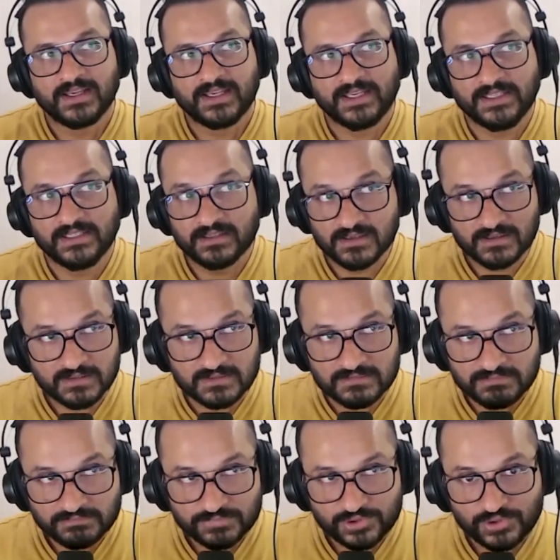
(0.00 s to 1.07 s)
inner
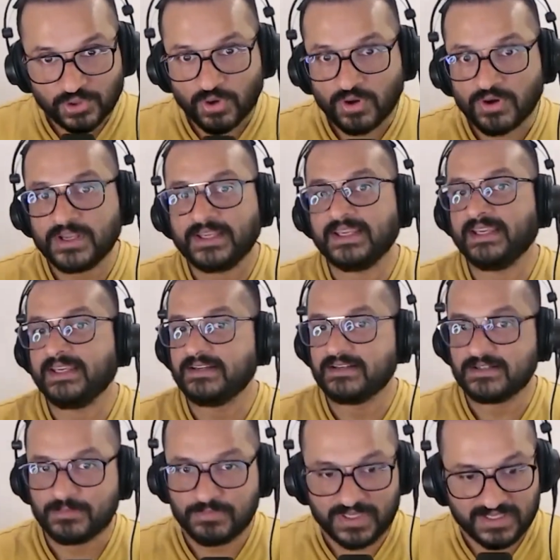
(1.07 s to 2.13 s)
joy,
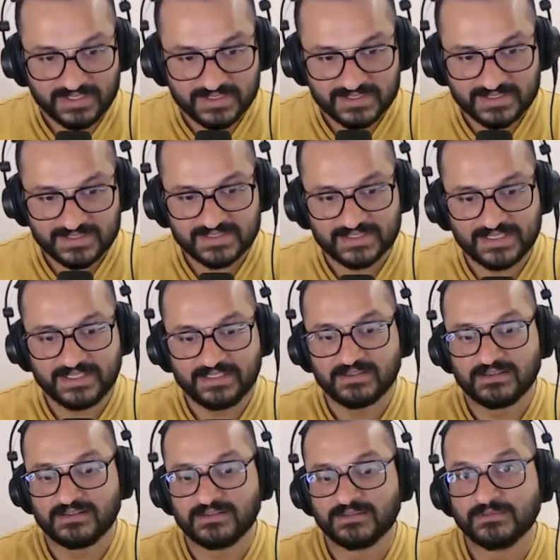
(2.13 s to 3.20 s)
inner peace,
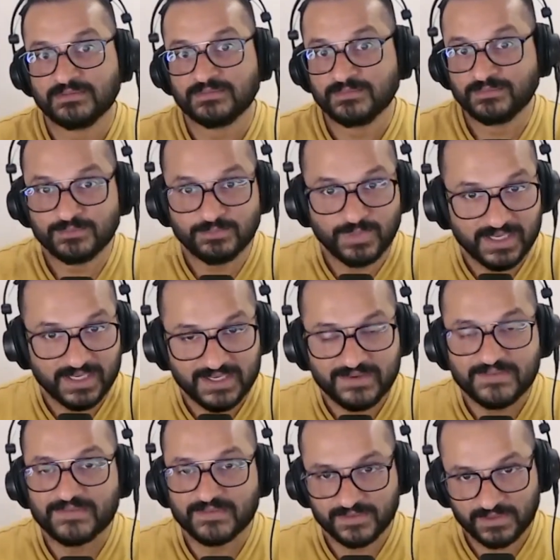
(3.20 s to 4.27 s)
inner
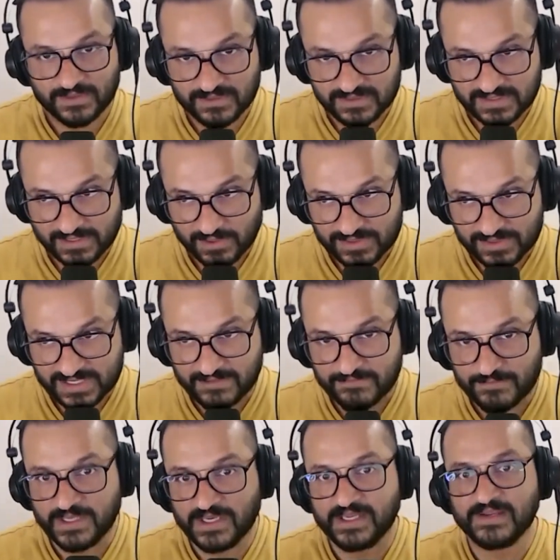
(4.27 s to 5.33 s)
belief. It's like your self
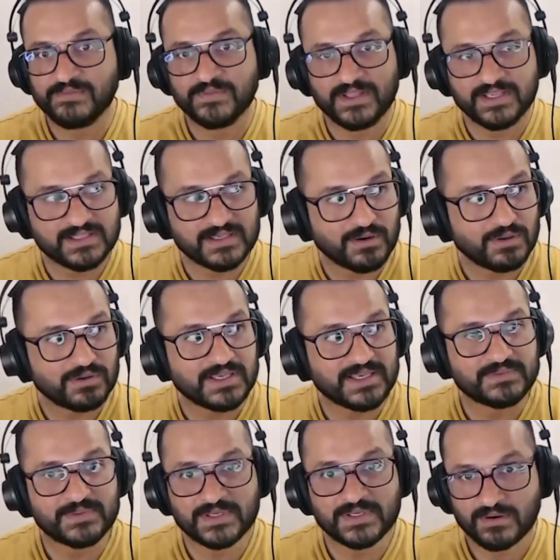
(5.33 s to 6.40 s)
belief. These are all
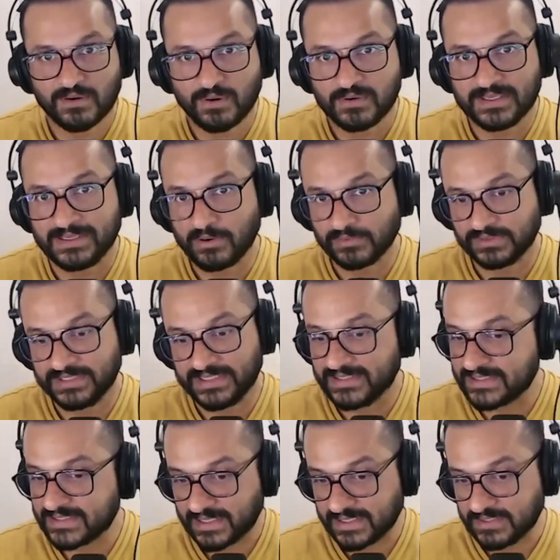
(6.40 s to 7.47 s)
things which are all on the
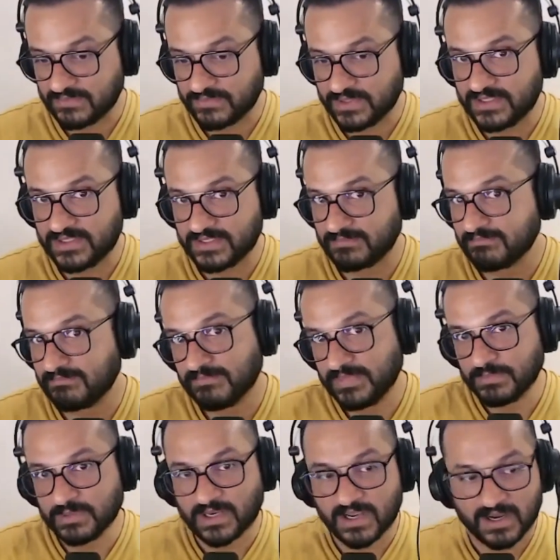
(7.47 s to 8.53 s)
inside, which
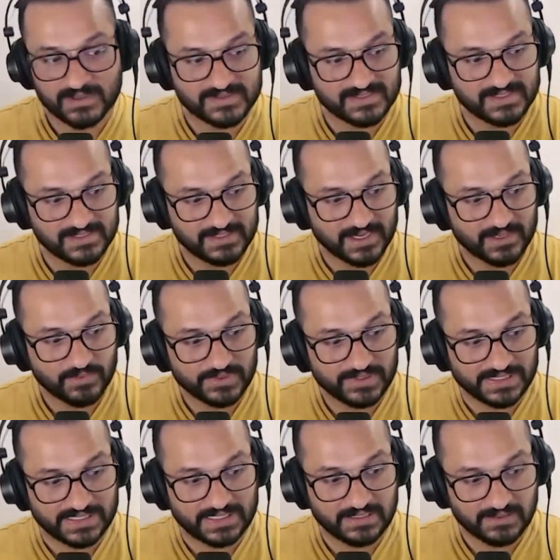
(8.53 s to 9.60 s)
people can't see. They can only
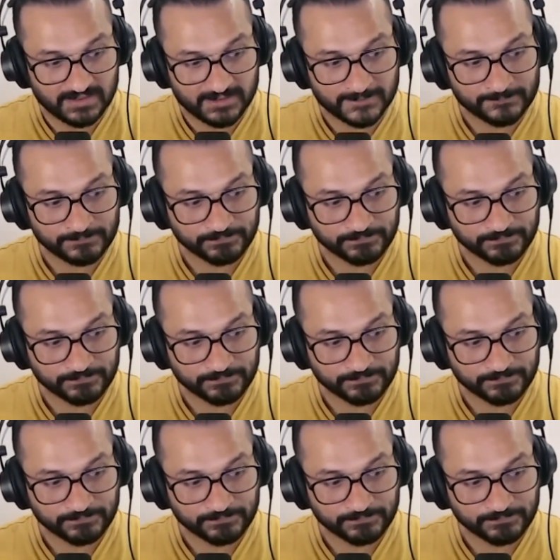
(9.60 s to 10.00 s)
hear